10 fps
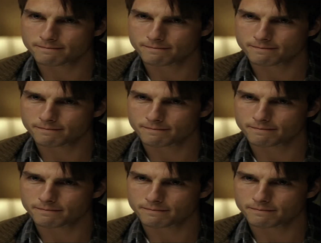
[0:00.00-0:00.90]

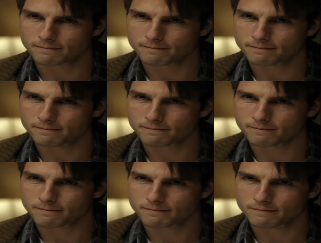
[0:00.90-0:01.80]

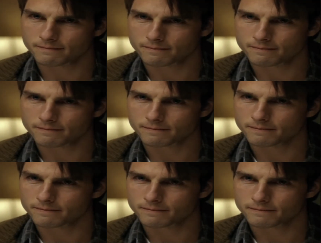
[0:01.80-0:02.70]

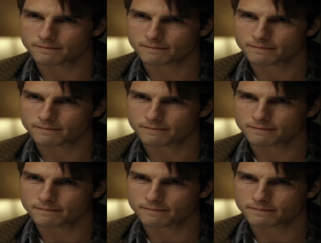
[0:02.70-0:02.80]
No one is speaking in this clip.